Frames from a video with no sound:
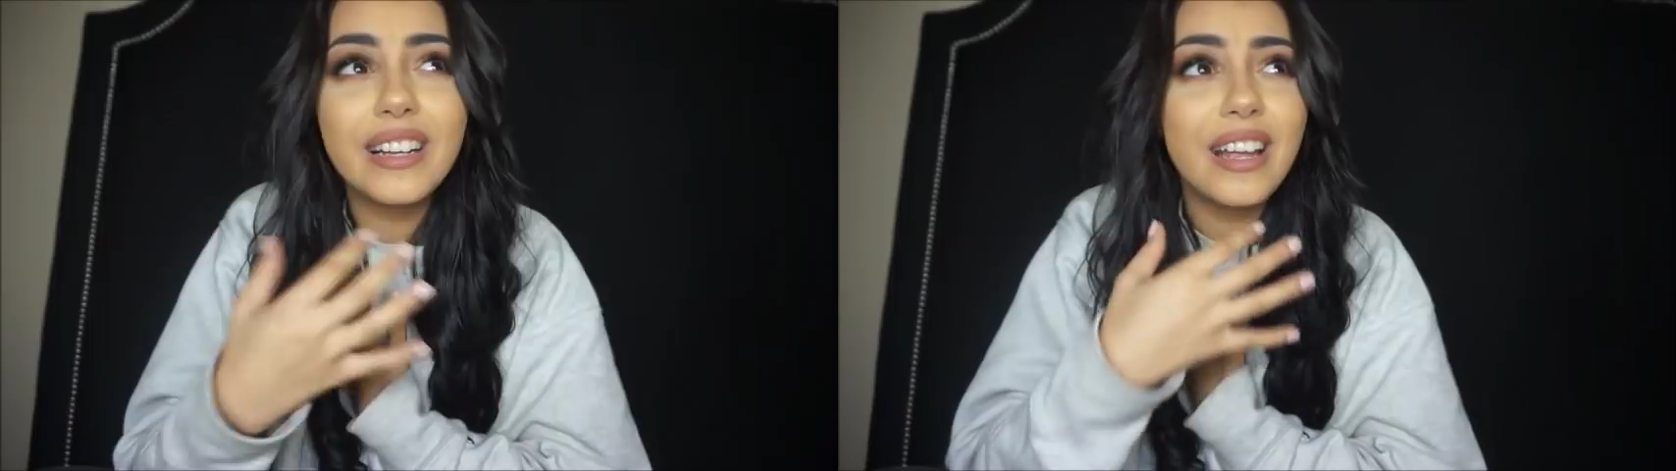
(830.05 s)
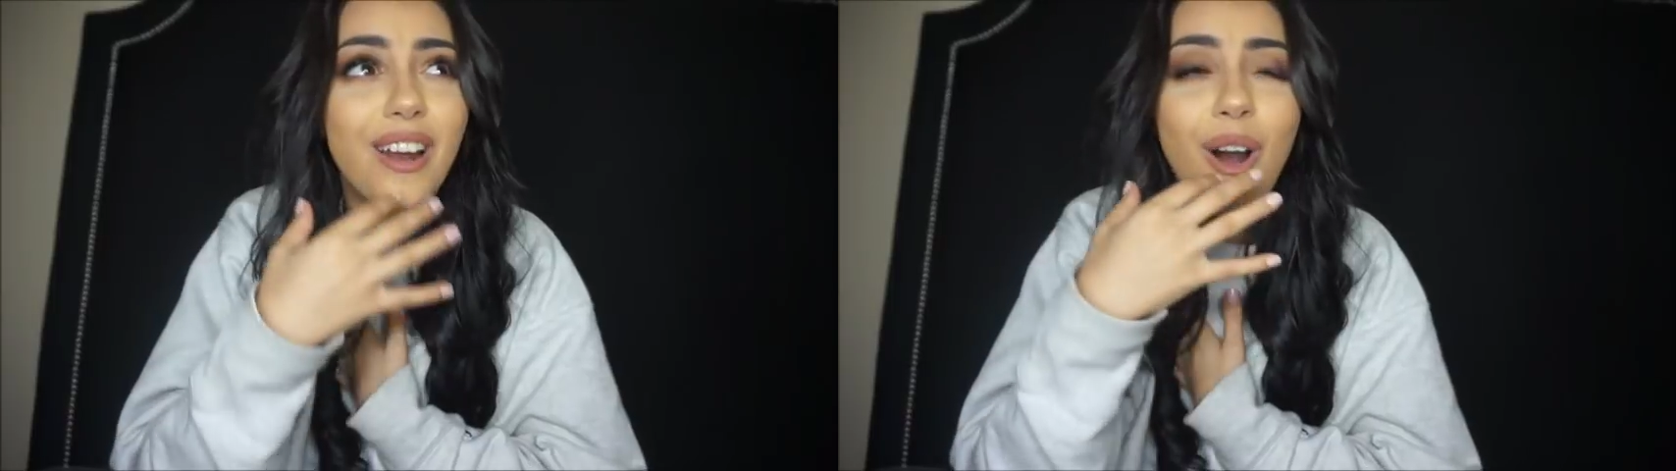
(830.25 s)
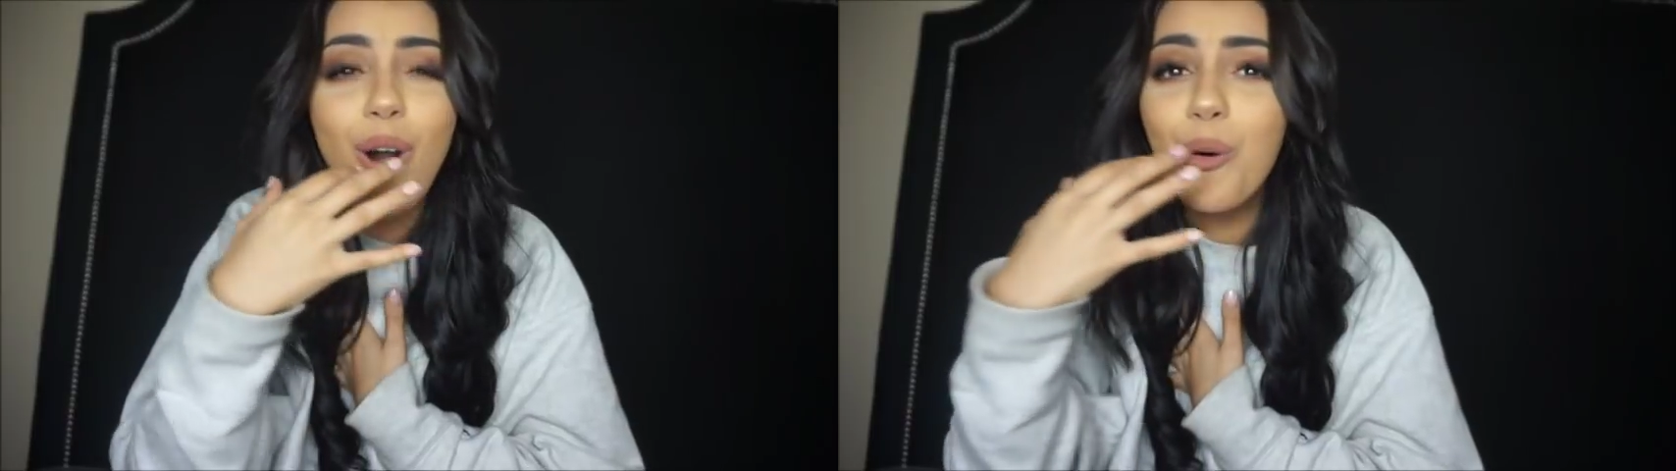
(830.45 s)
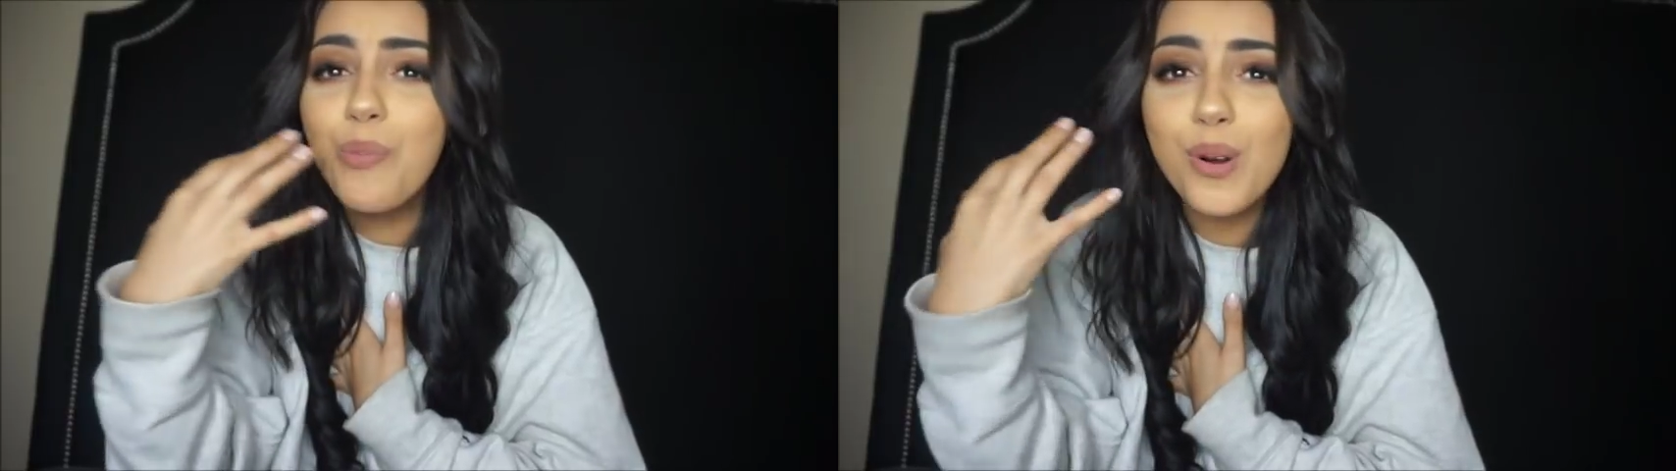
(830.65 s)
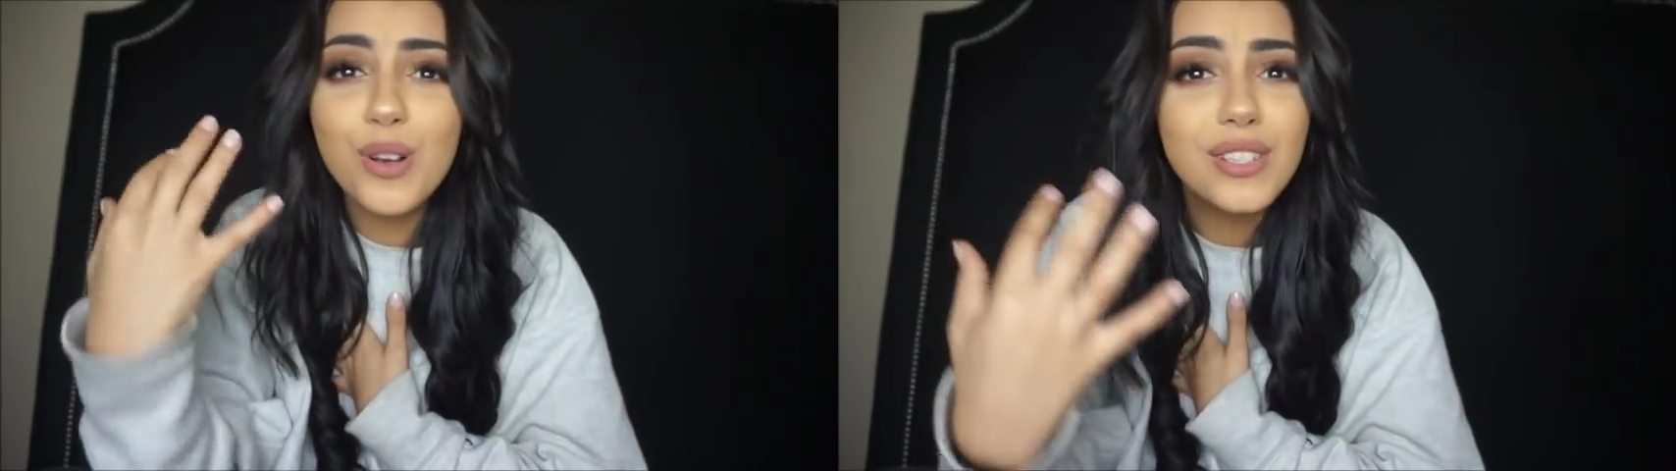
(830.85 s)
Like that whole
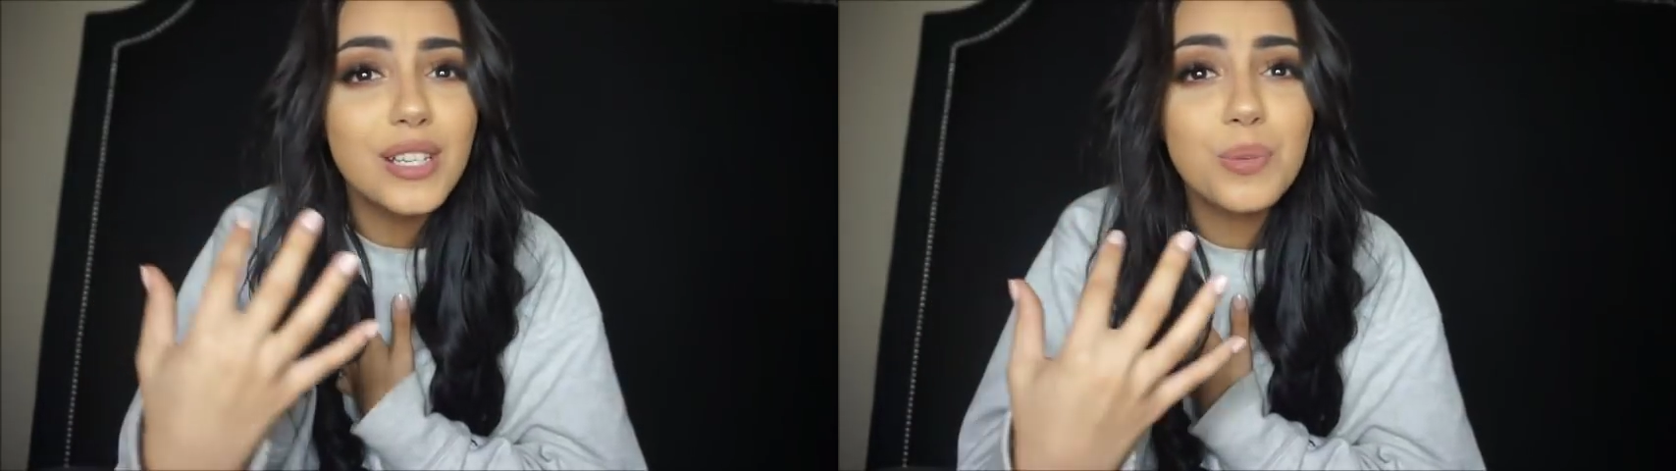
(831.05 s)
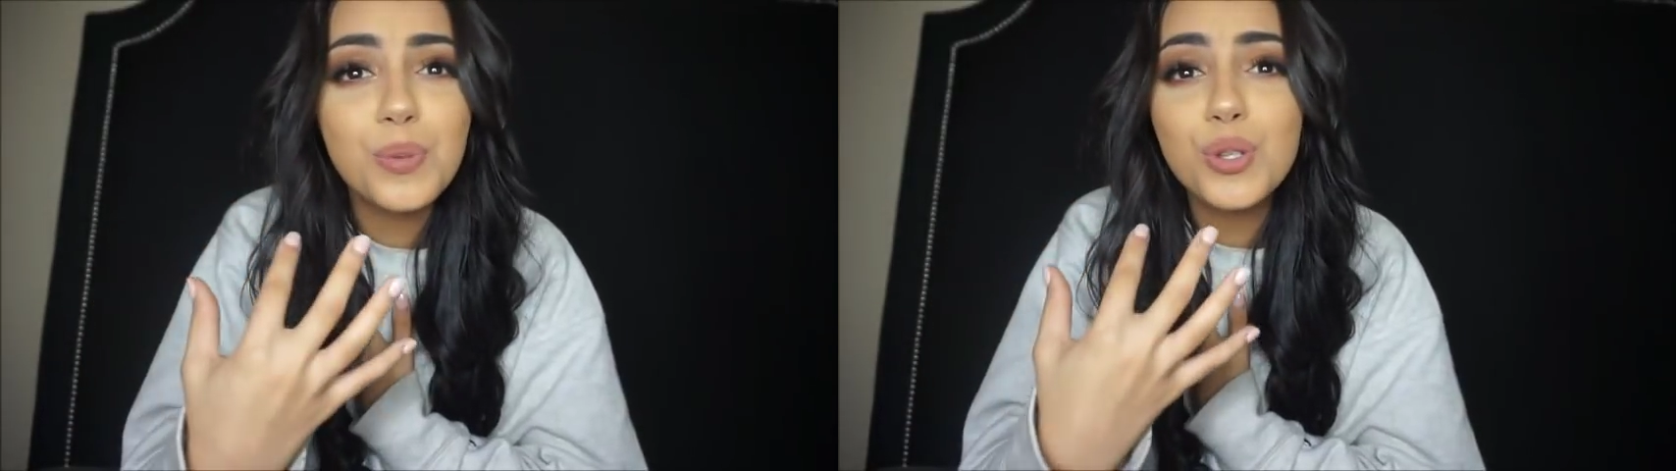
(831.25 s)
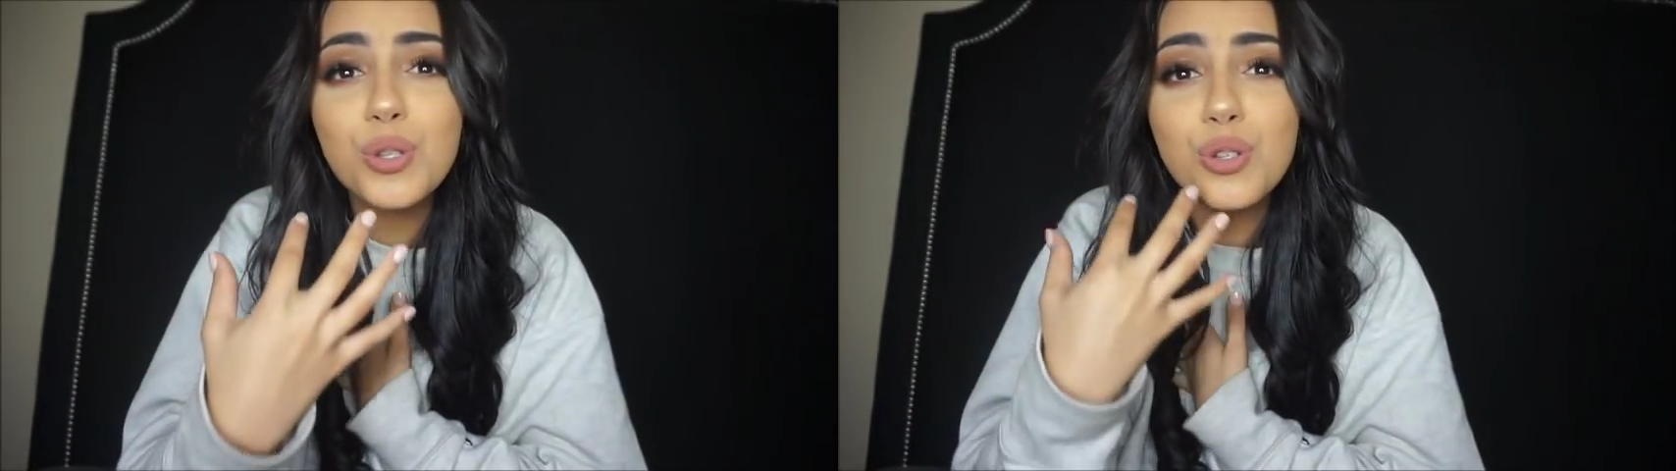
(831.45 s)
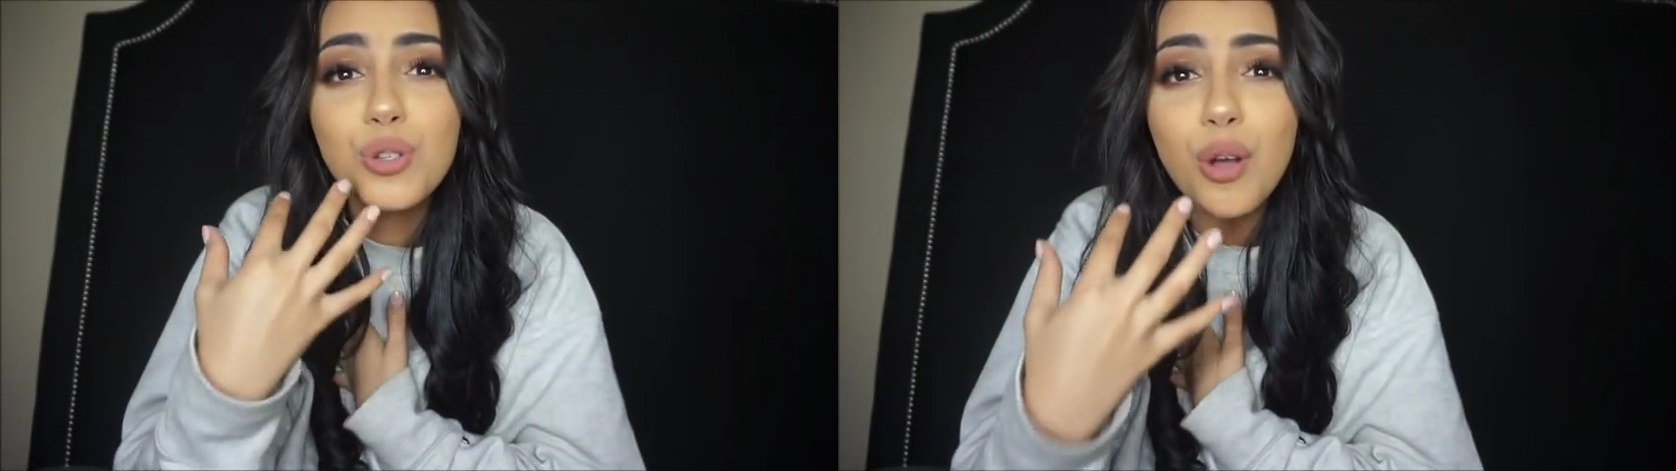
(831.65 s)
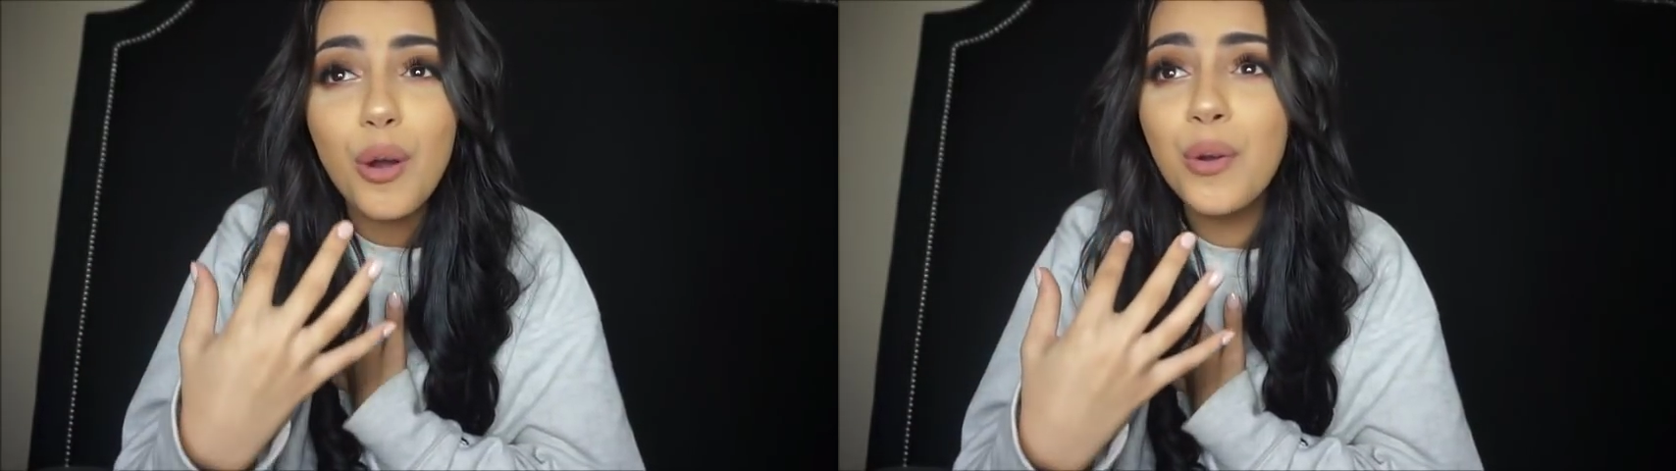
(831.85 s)
process was
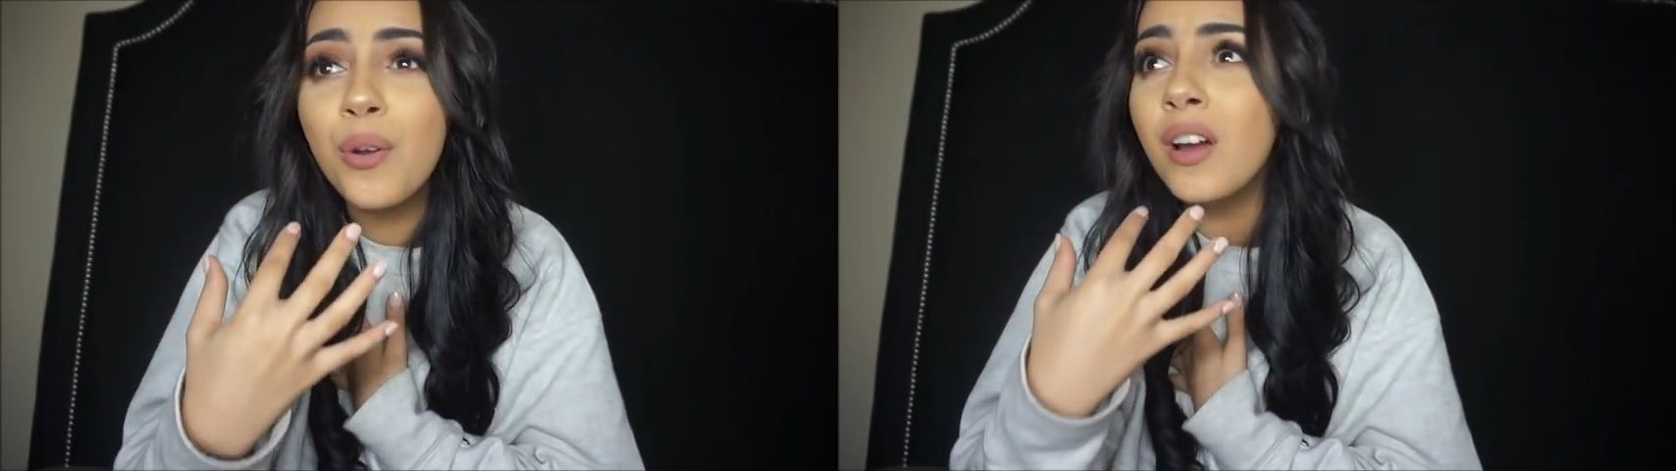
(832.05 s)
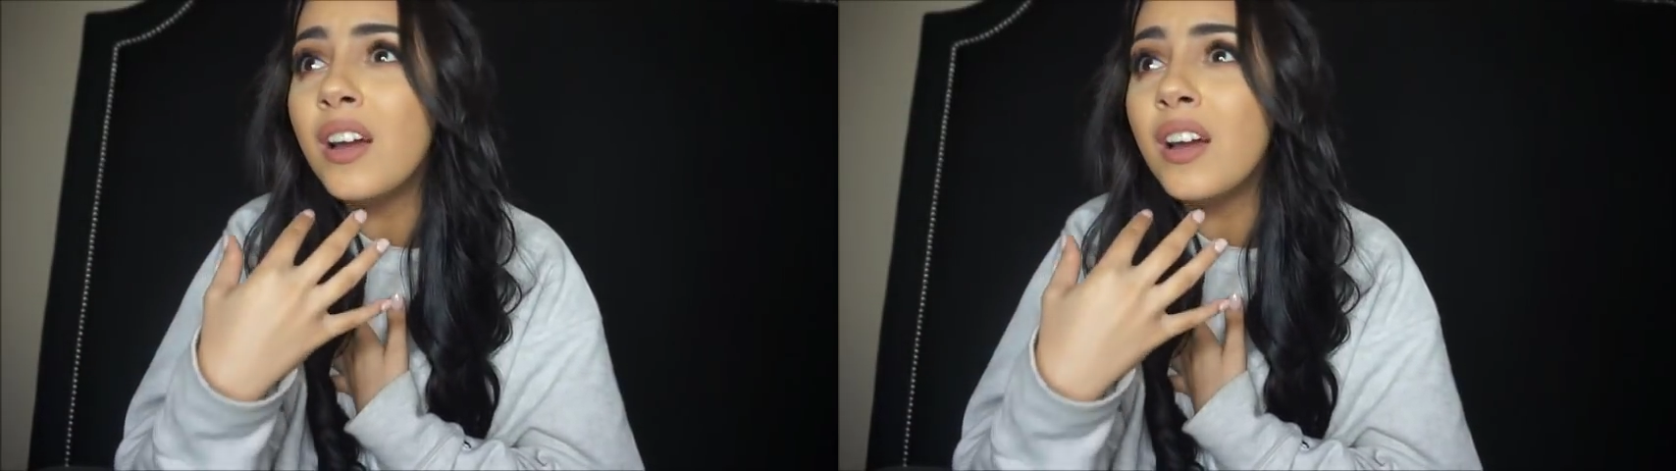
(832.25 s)
so